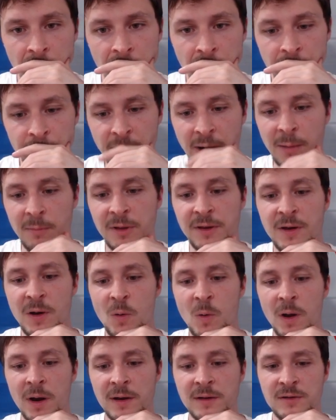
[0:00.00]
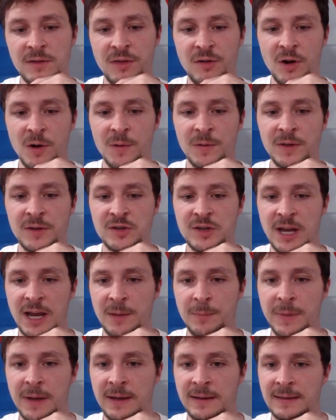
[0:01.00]
Probably don't want to throw in the
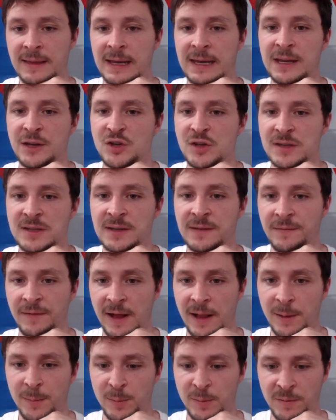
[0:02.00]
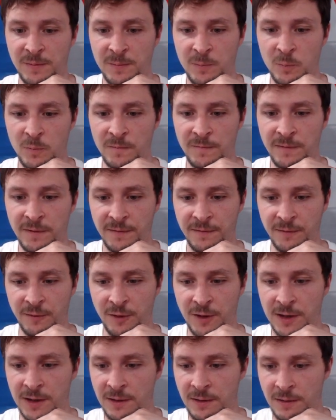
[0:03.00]
check because then he just develops for
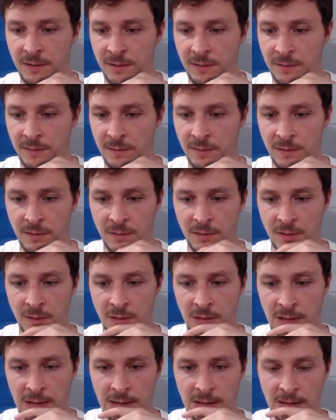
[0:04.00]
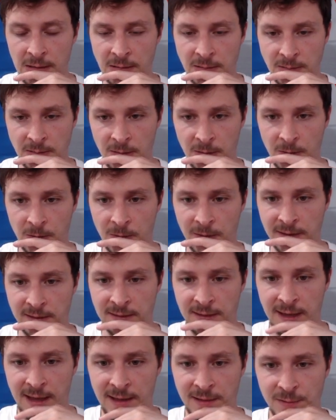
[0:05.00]
free. So let's
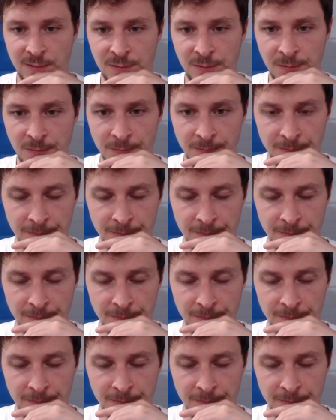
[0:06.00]
castle.